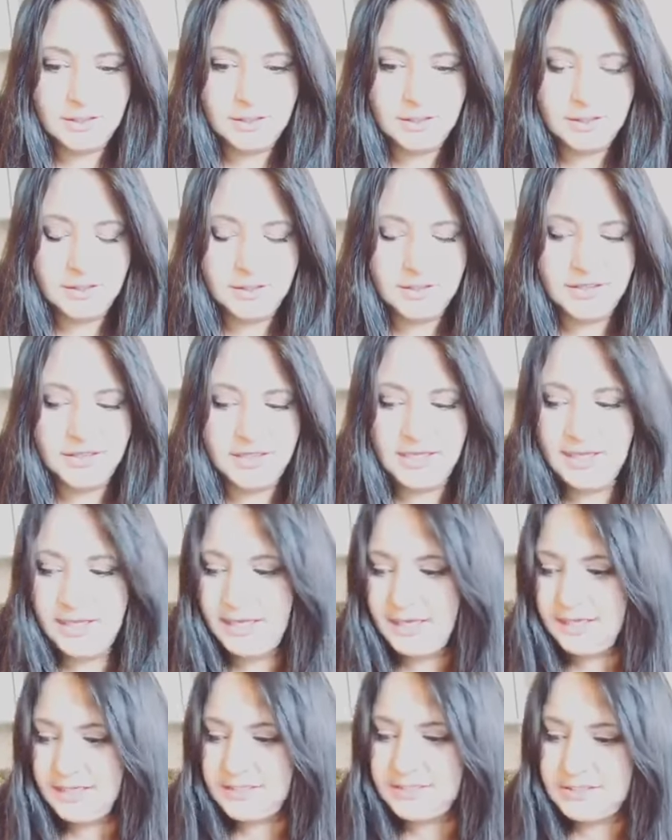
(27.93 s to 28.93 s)
The thing
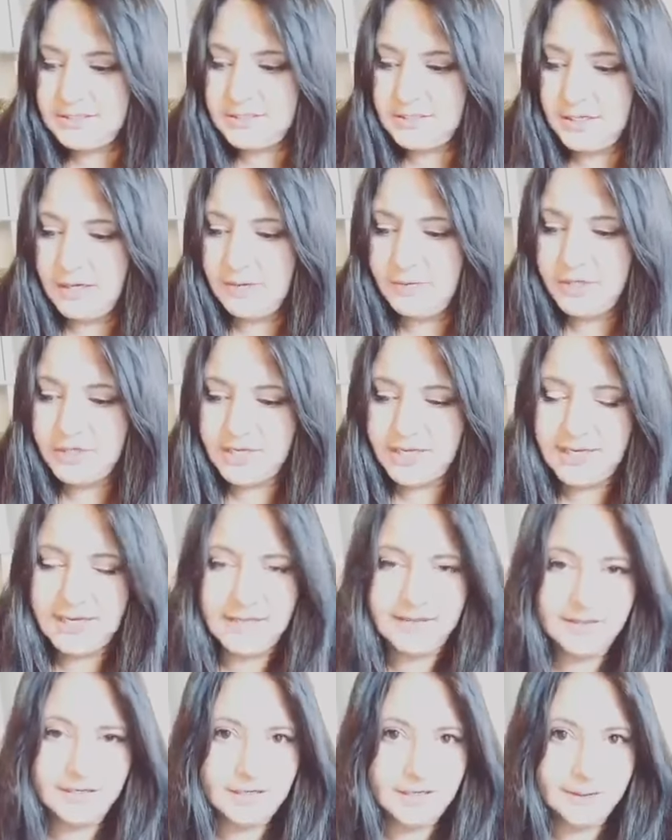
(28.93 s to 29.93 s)
is, I'm looking
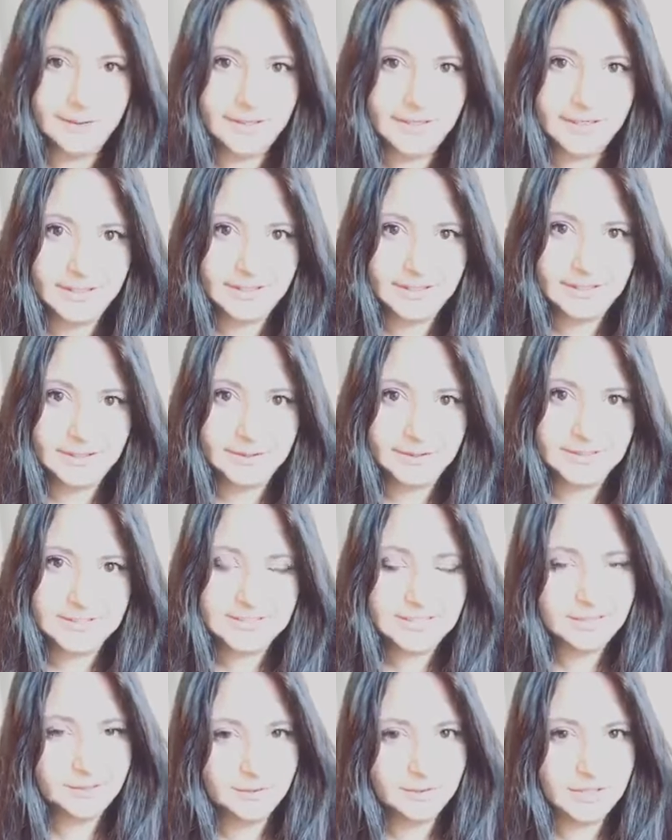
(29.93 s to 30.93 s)
at the Noahide laws
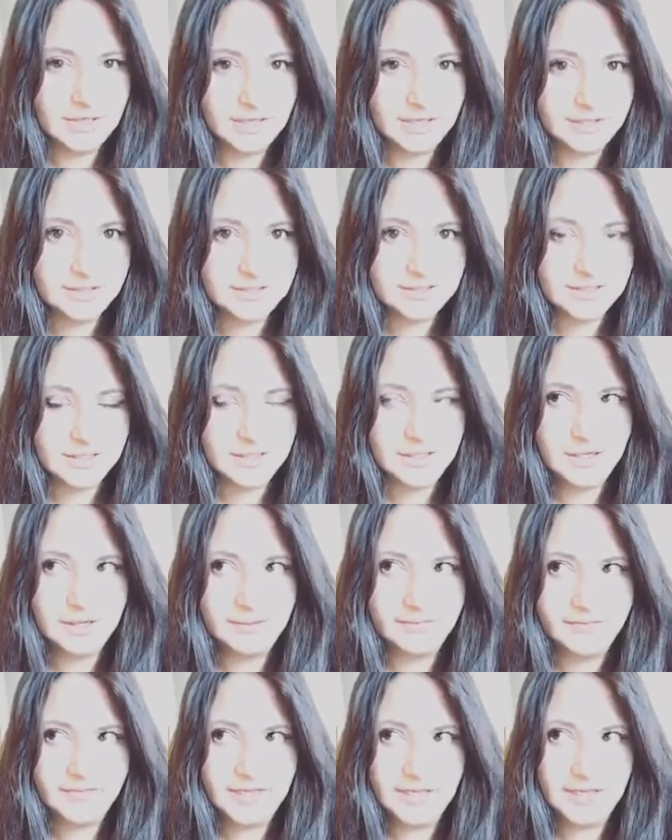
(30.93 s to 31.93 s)
a little closer and
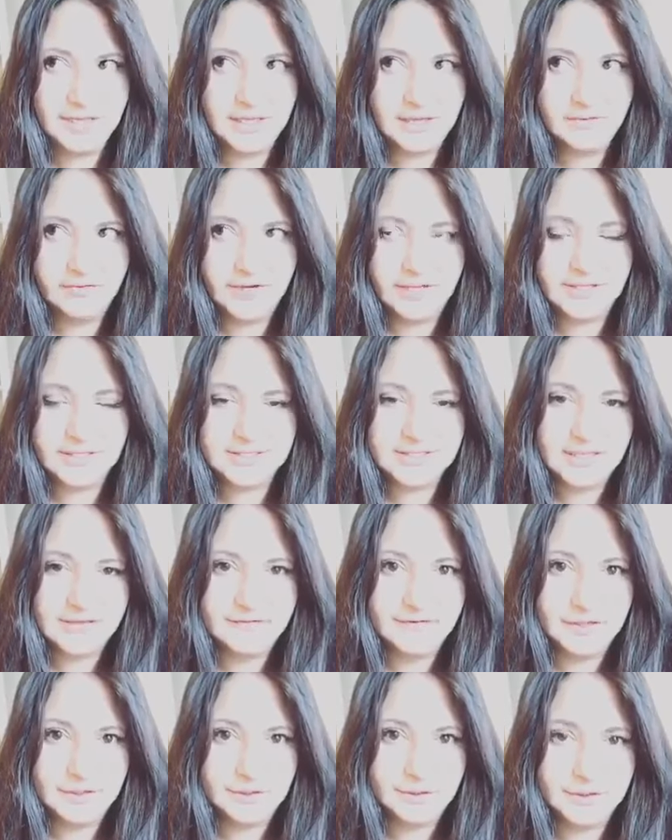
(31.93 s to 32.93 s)
I'm thinking about the
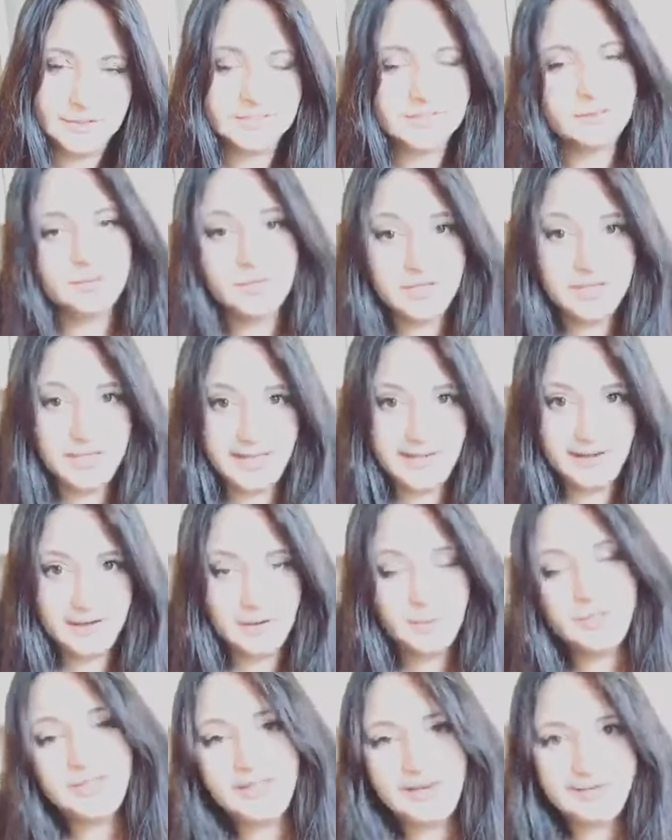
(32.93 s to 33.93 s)
seven laws and what they are,
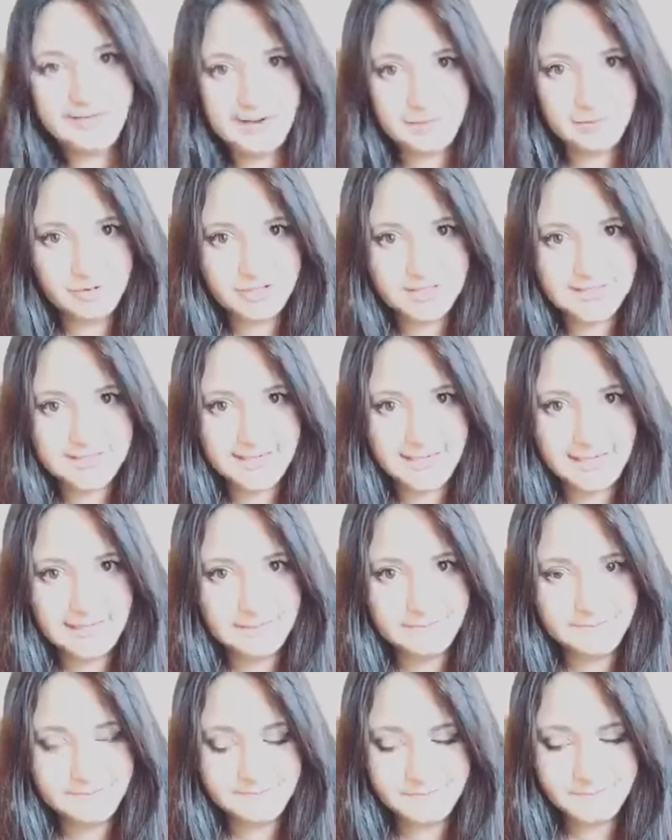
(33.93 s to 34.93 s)
what they
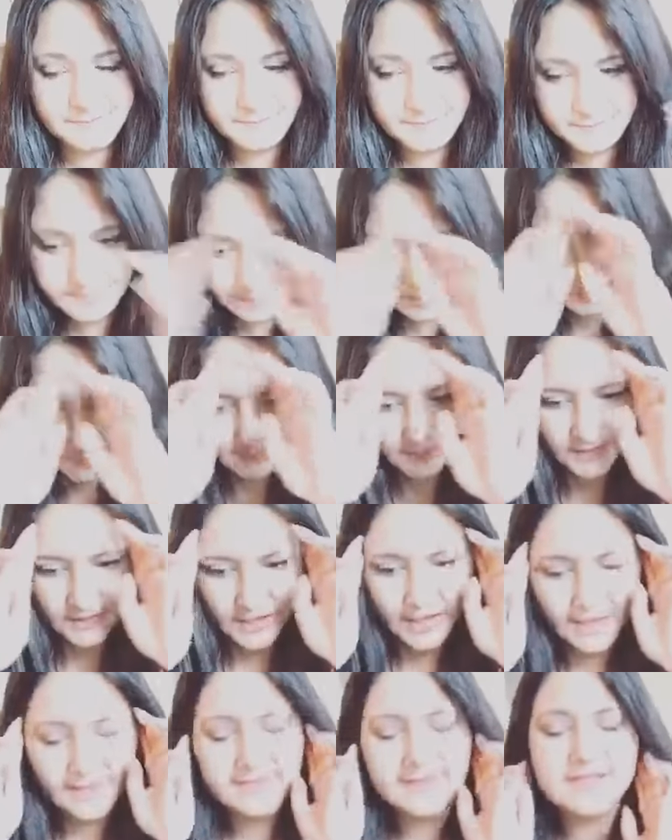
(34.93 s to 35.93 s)
represent,
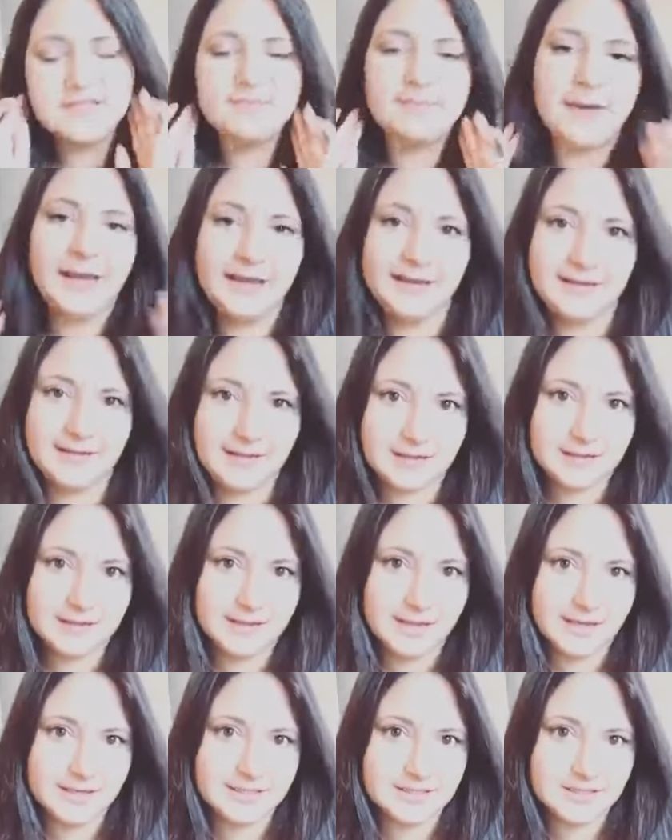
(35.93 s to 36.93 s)
and this panic
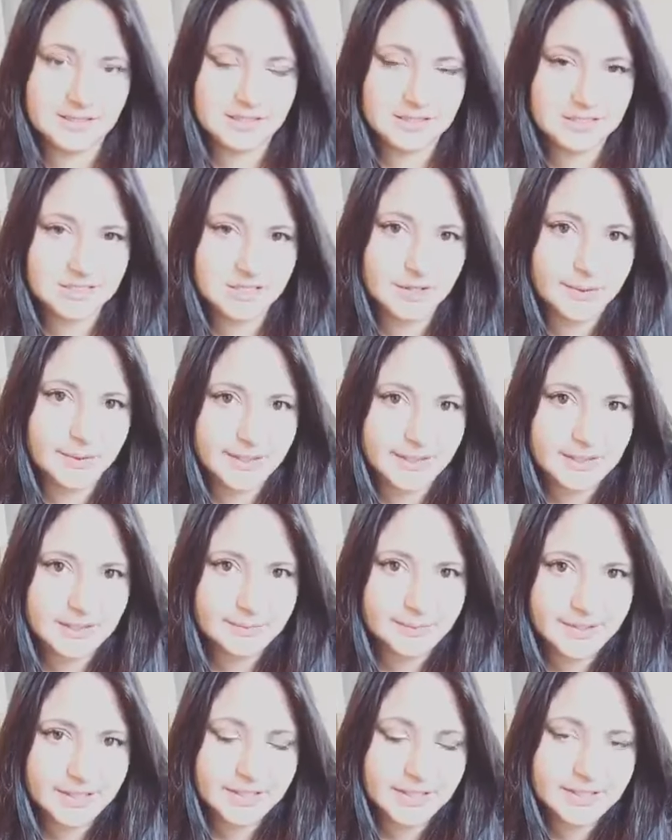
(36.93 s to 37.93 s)
that is ensuing
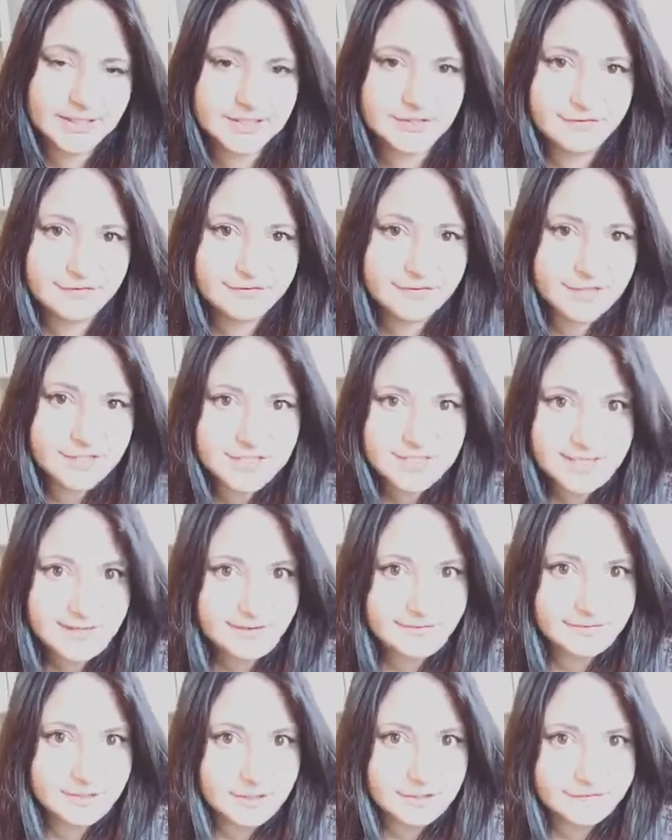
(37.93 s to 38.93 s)
because of the
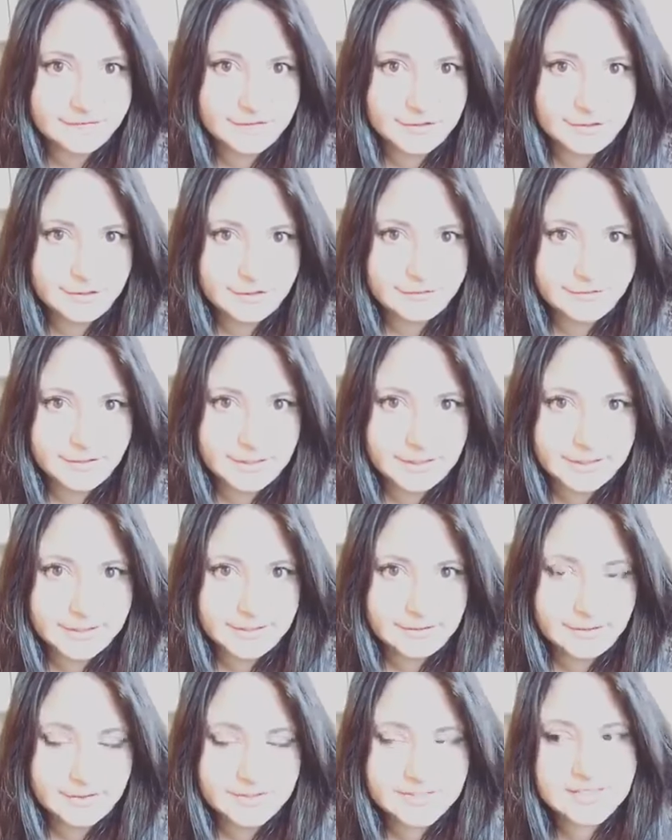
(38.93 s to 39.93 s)
terror of the
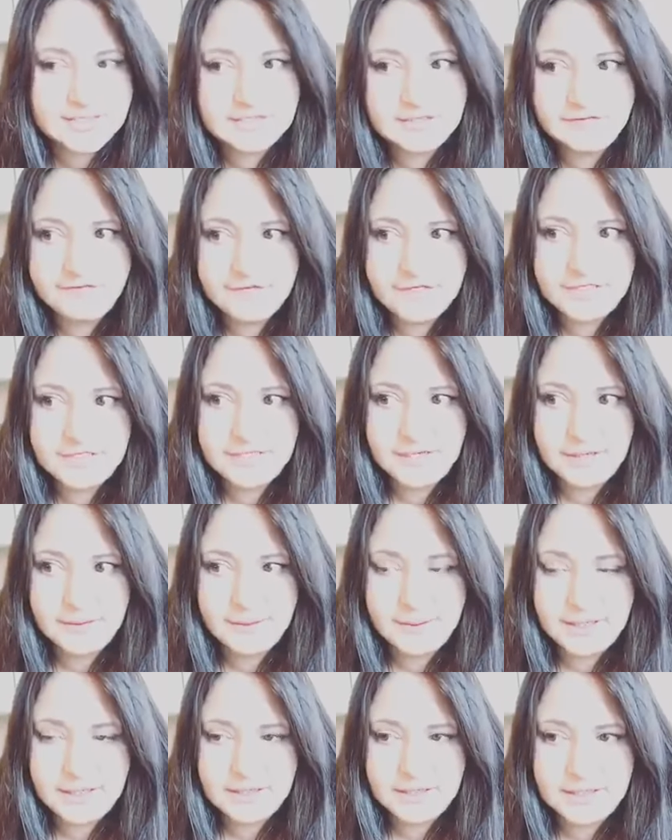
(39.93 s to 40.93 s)
Noahide laws. There's a video
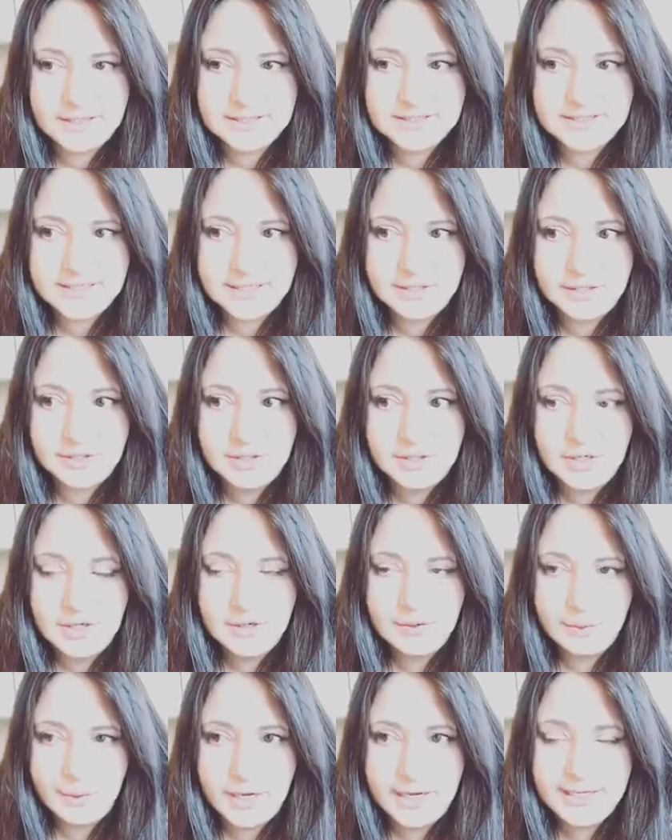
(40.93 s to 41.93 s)
out there saying you,
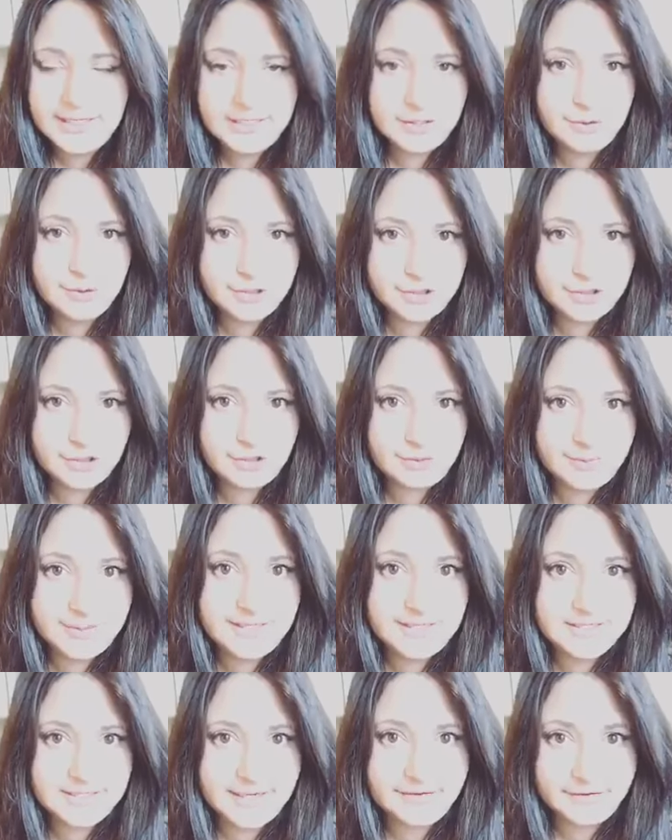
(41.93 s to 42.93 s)
why you should be
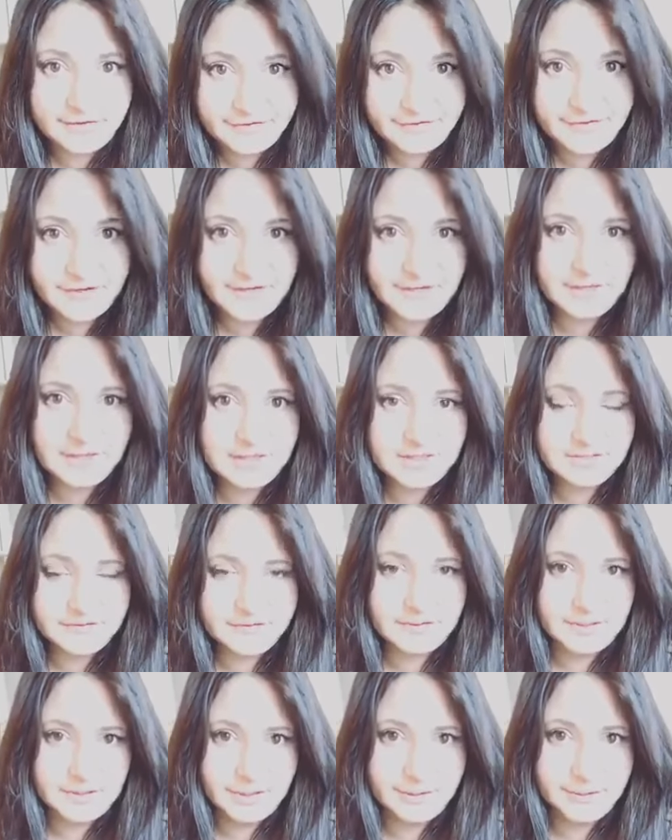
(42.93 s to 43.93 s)
terrified of
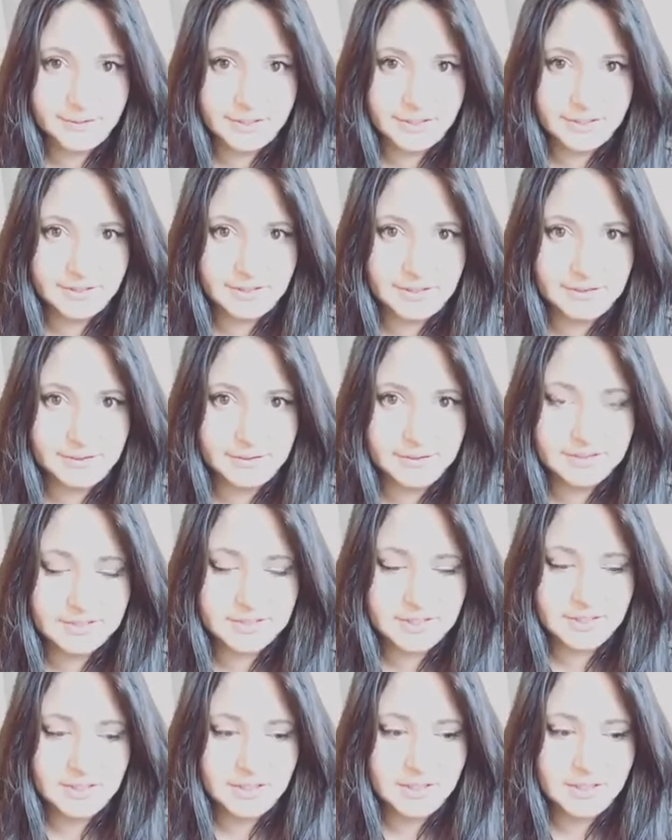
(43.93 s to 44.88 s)
the Noahide laws.